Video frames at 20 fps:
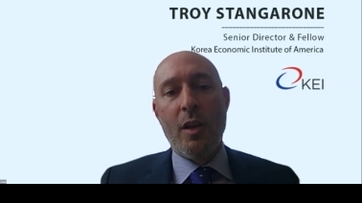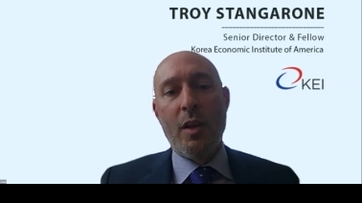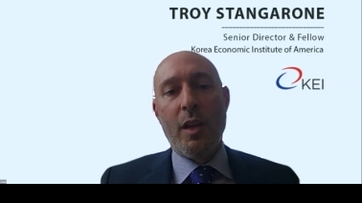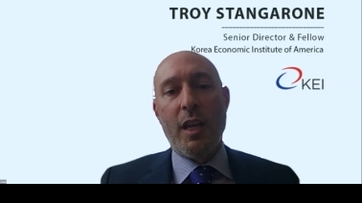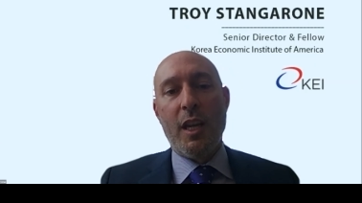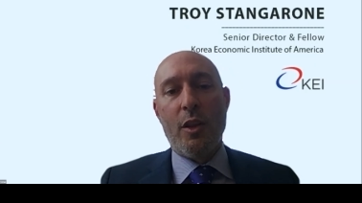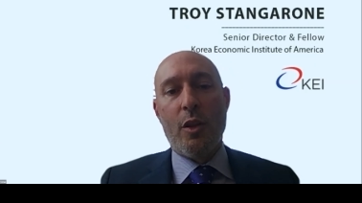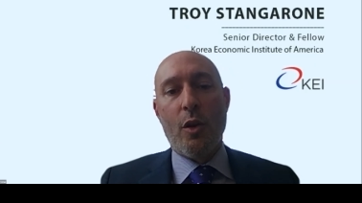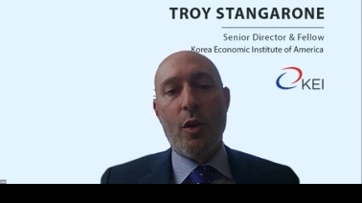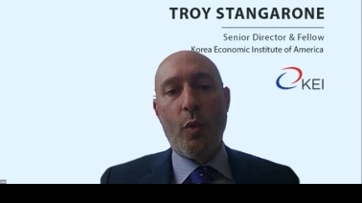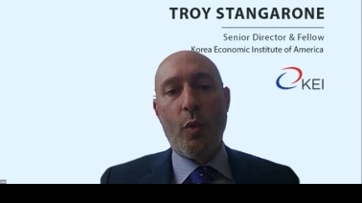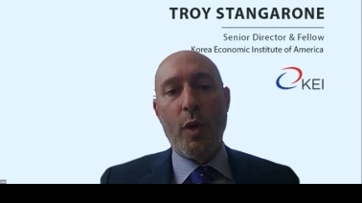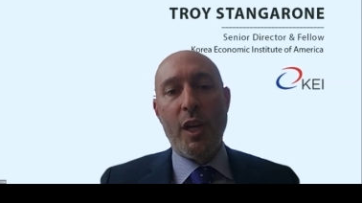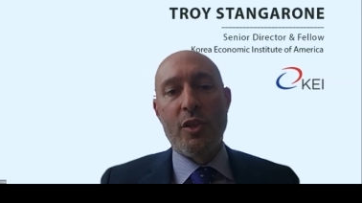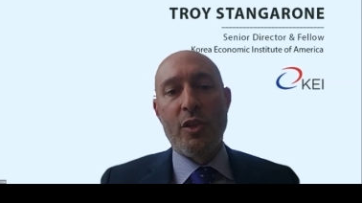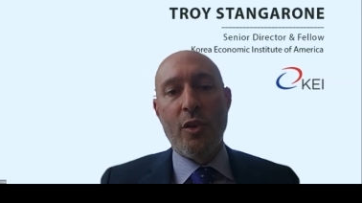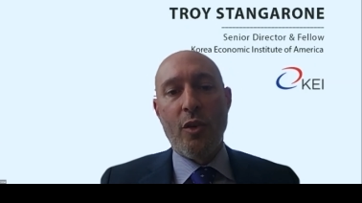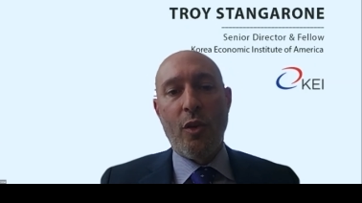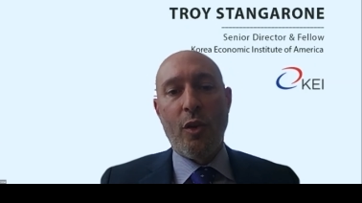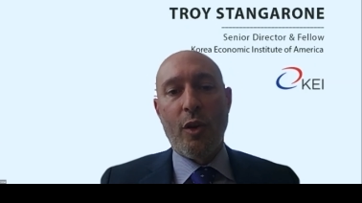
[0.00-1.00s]
either
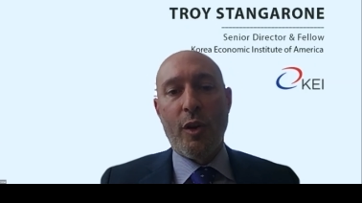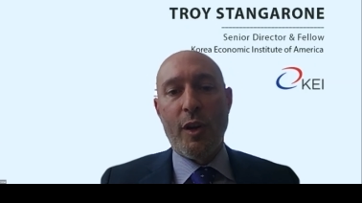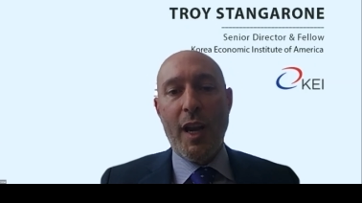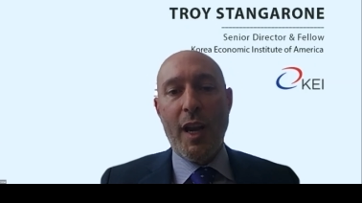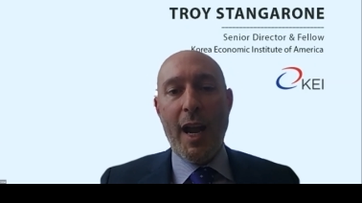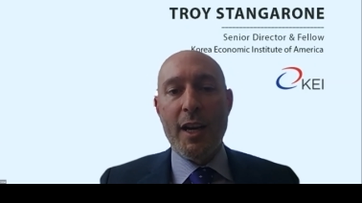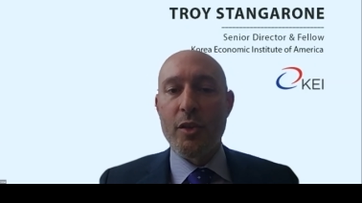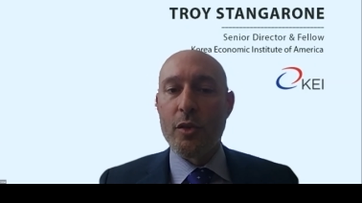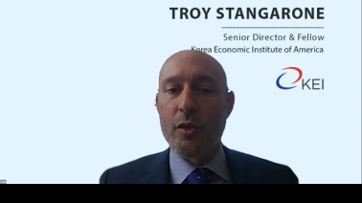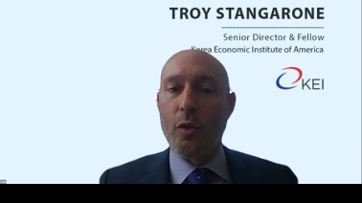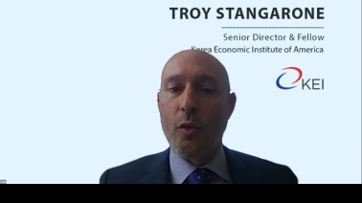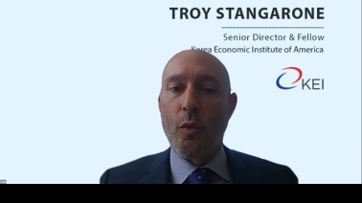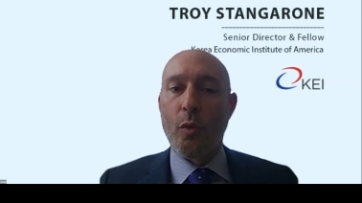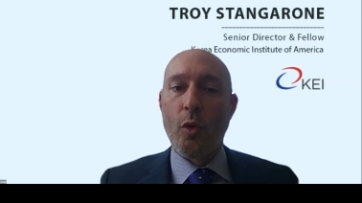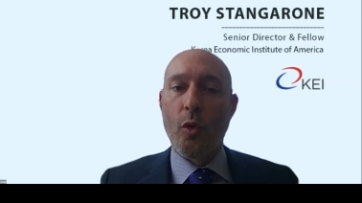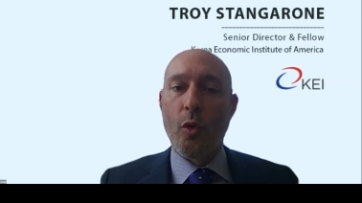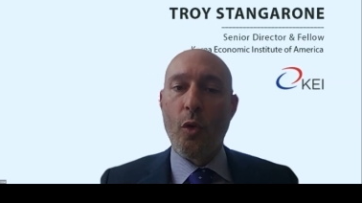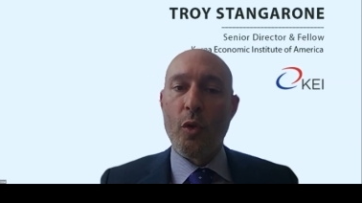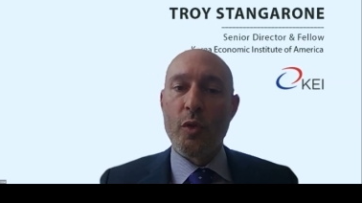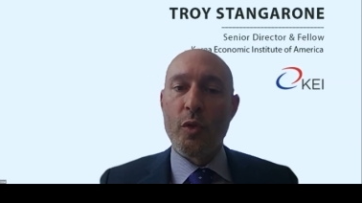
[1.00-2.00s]
regional or national
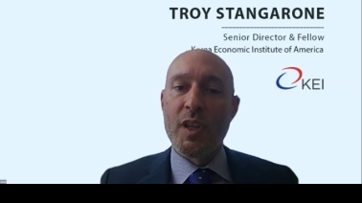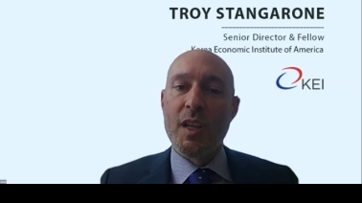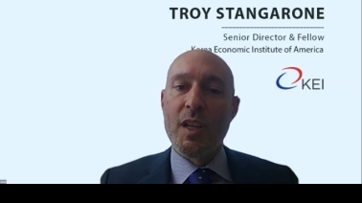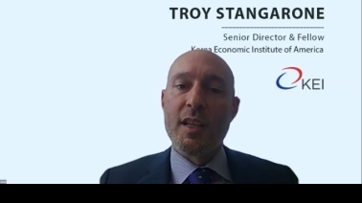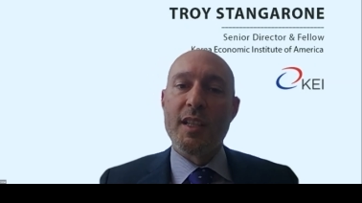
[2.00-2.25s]
rules.